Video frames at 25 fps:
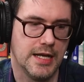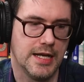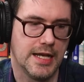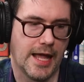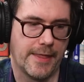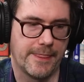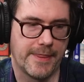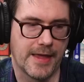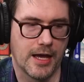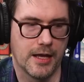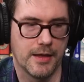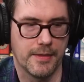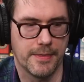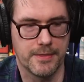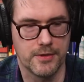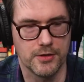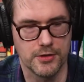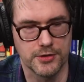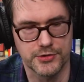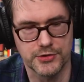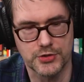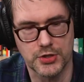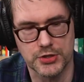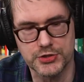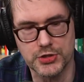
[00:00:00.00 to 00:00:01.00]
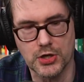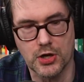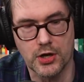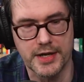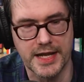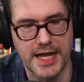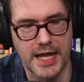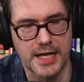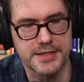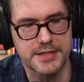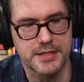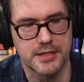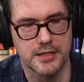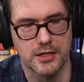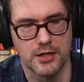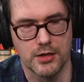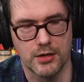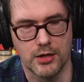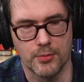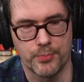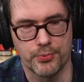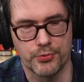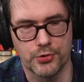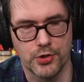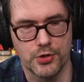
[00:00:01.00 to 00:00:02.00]
And that the, the Tarnas
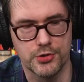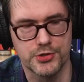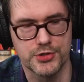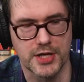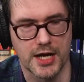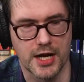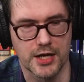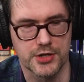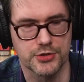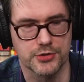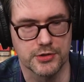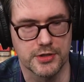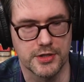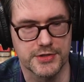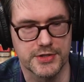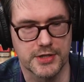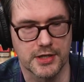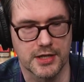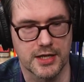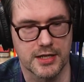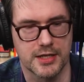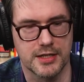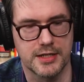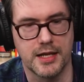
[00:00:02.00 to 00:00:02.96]
approach actually is to kind